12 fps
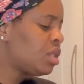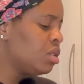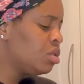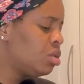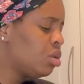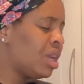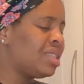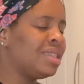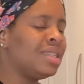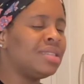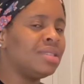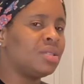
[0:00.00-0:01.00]
So I
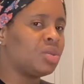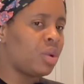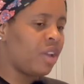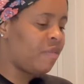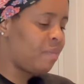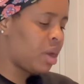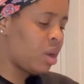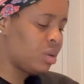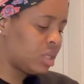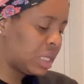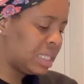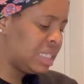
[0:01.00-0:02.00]
think this is
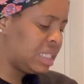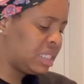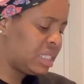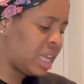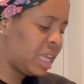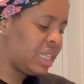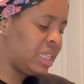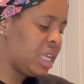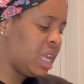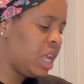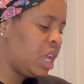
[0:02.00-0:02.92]
£12 and this is 10